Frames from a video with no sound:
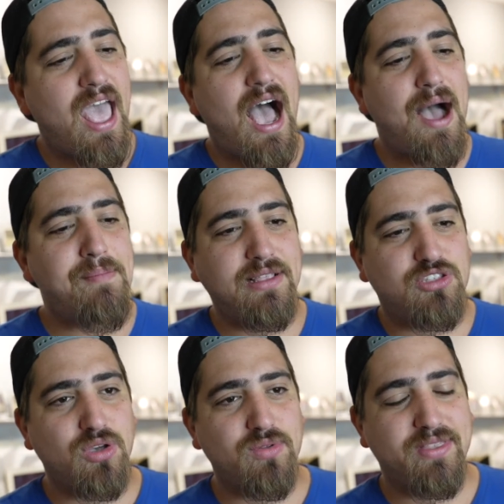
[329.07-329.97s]
And
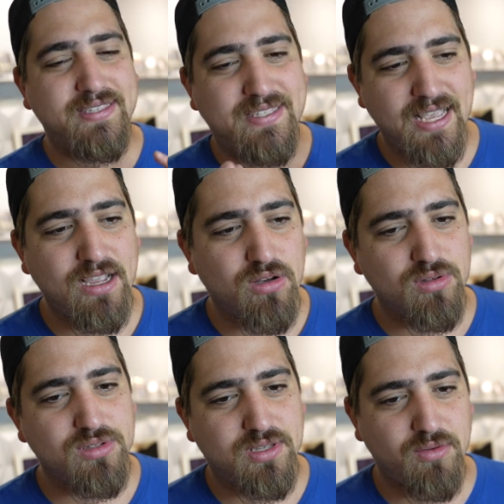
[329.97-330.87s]
so the
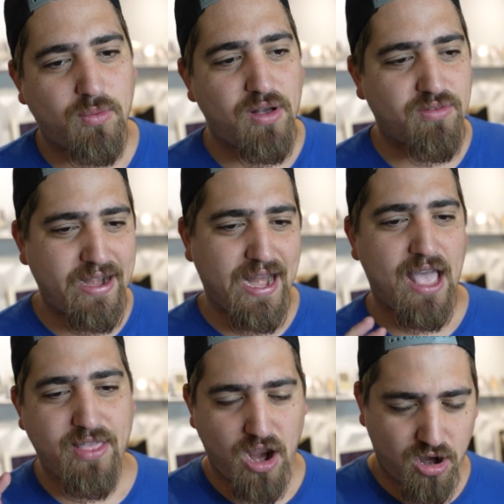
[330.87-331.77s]
singles, while right
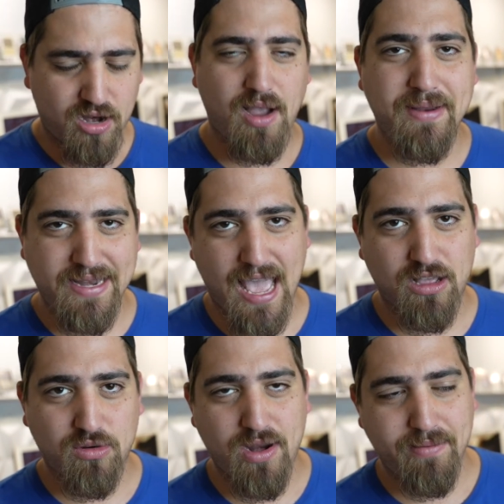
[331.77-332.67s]
now they are coming
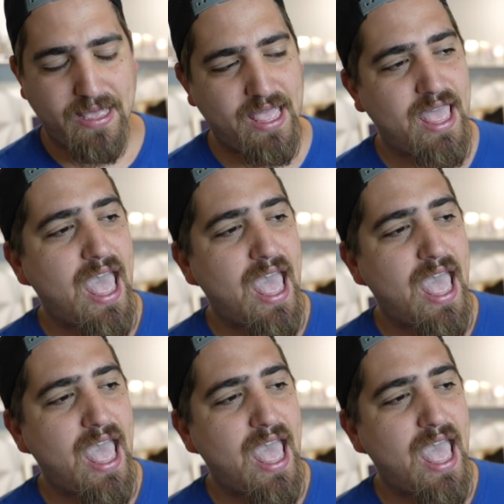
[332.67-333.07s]
down quite a bit,